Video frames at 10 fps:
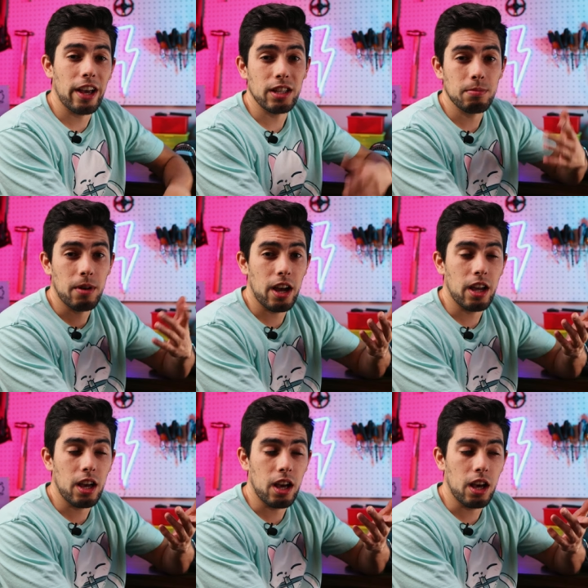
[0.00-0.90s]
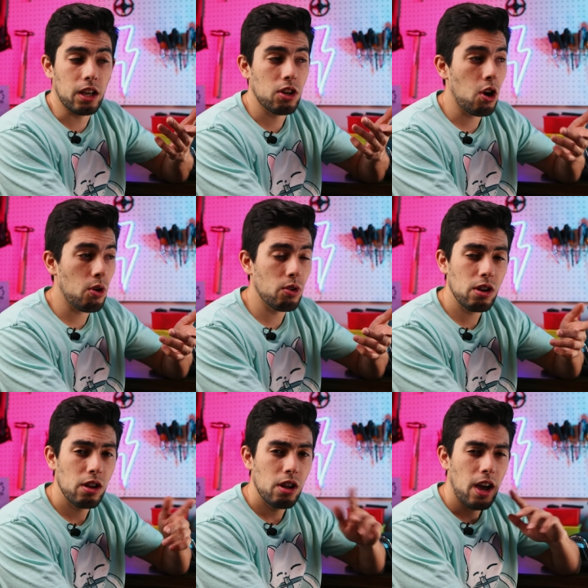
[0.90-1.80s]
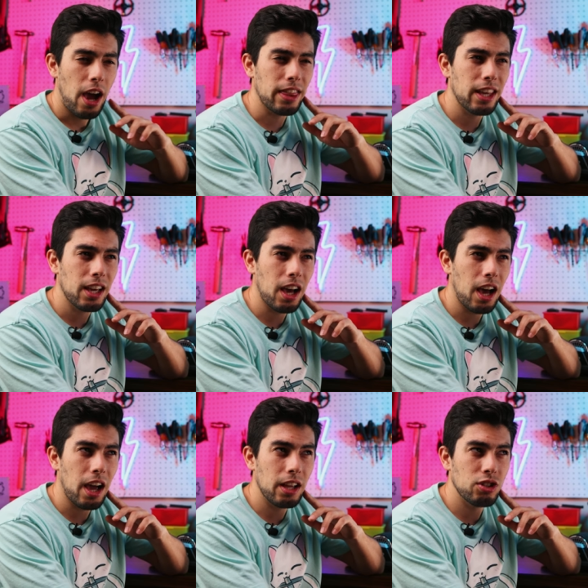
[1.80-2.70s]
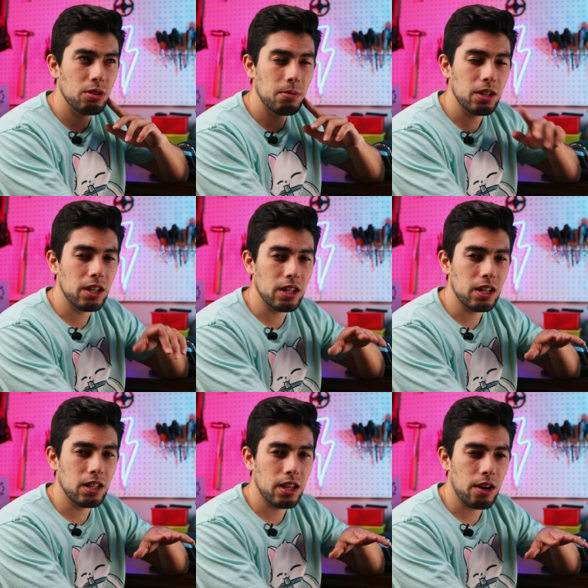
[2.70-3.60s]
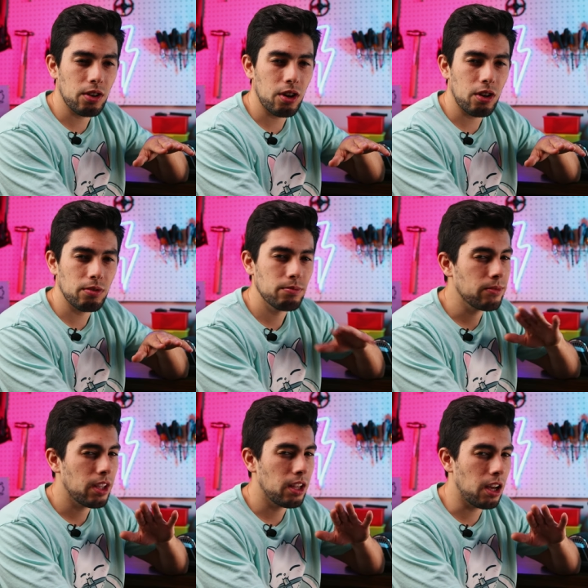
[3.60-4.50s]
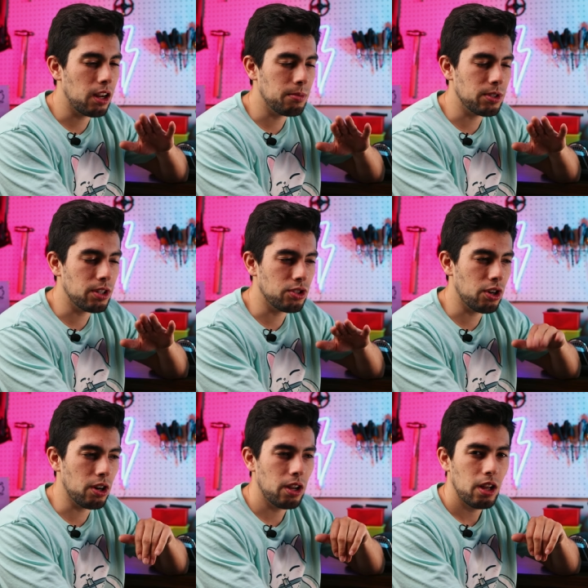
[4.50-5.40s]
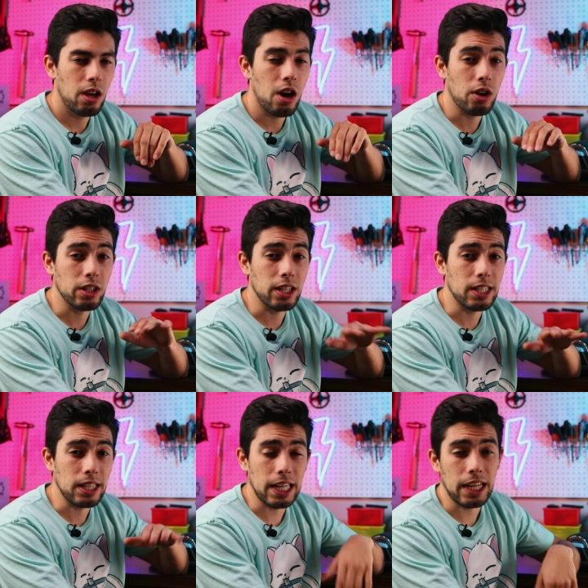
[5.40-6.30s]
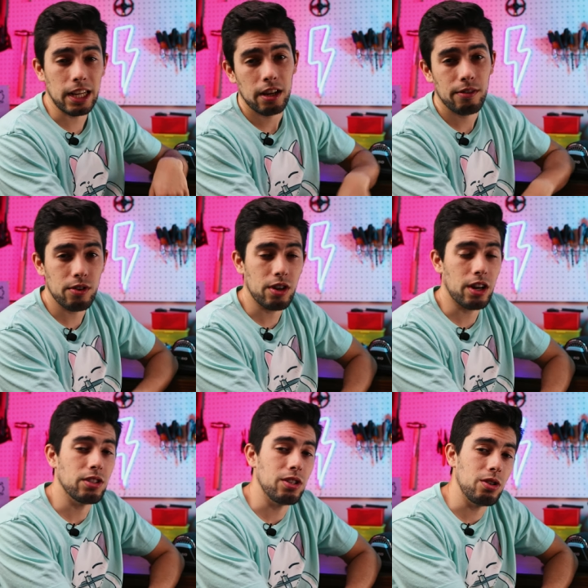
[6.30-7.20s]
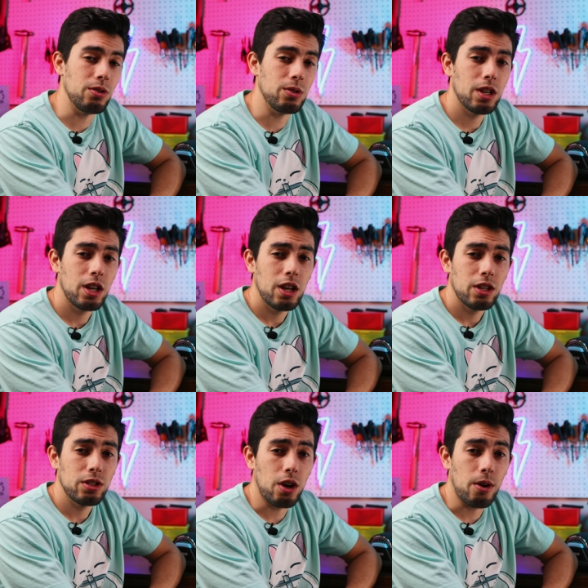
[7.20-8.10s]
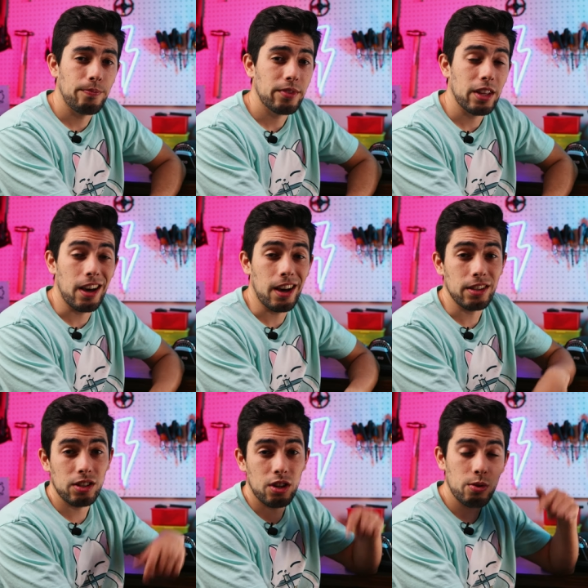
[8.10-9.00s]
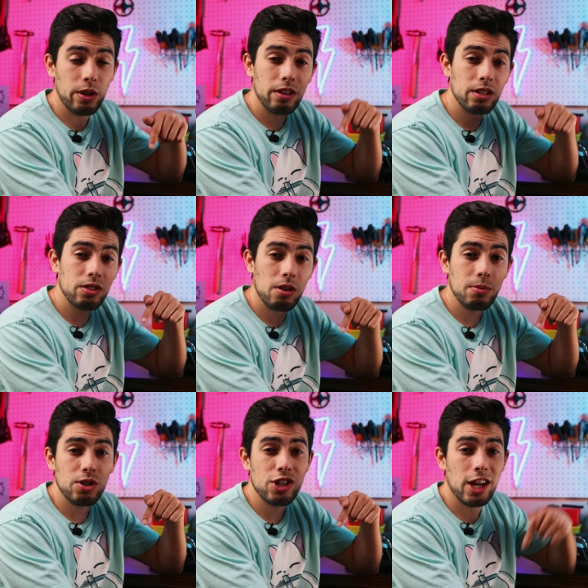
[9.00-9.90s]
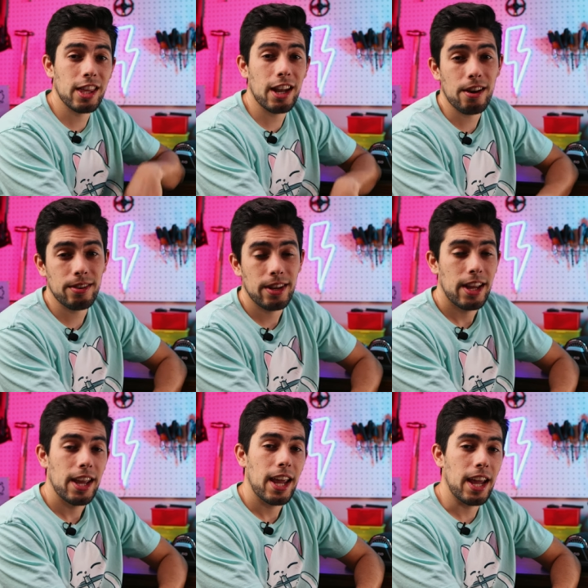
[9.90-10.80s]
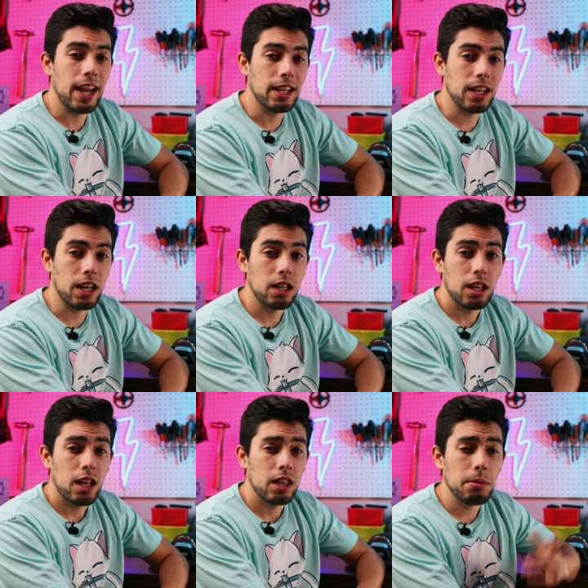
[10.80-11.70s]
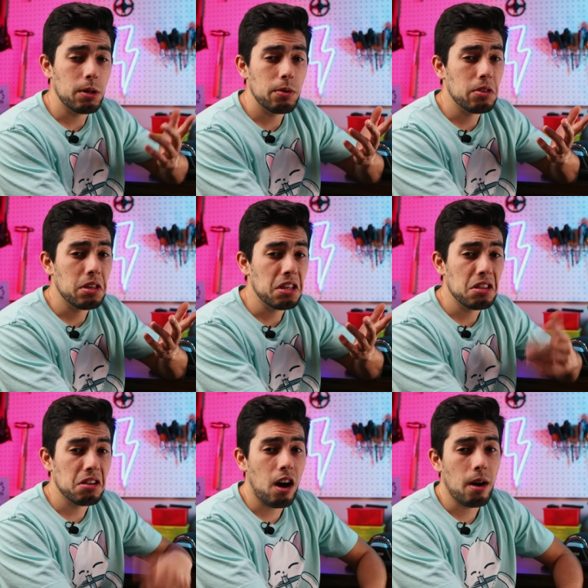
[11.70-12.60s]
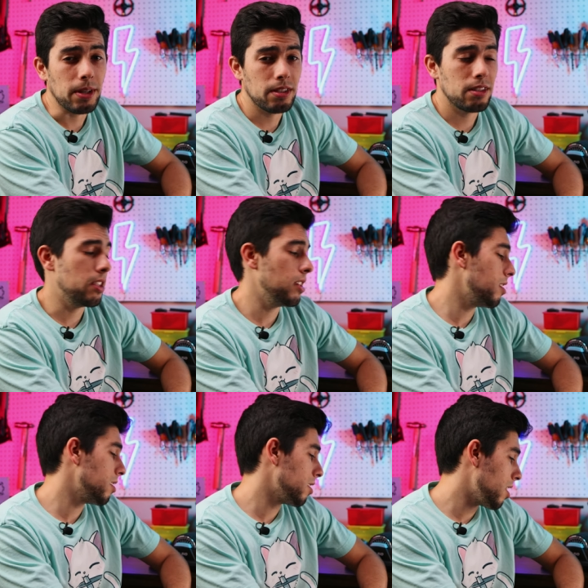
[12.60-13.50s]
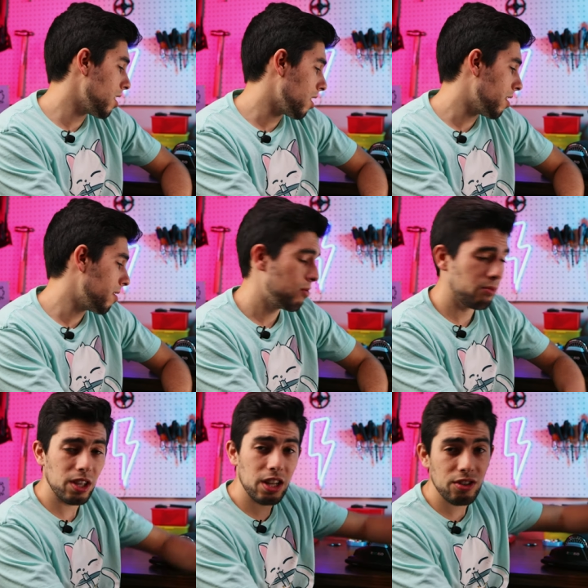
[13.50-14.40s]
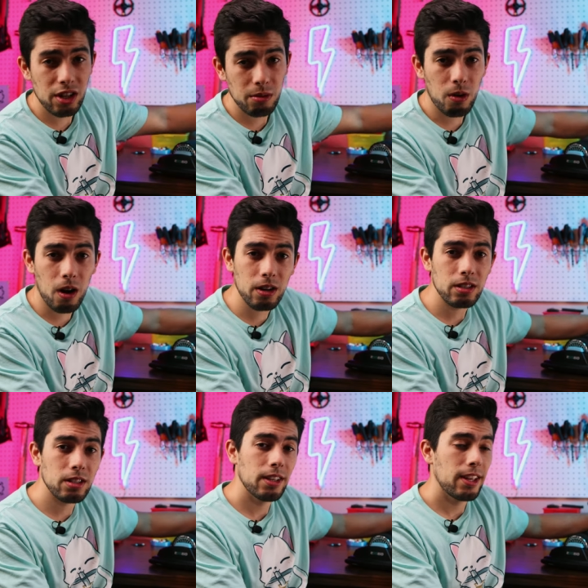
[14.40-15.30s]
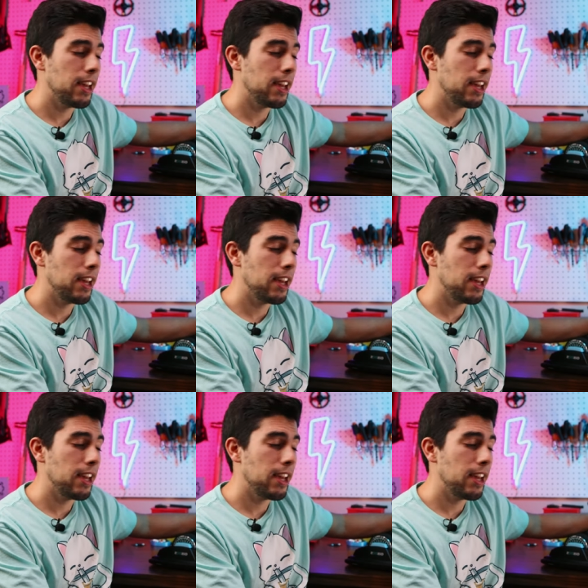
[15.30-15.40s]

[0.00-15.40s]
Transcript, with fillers: as my uh, code I think I should be able to get a discount code, not 100% sure, or at least a link for you guys to use. So uh, go down in the description, check that out, and uh, let me know what you think in the comments. This is a uh, really interesting product,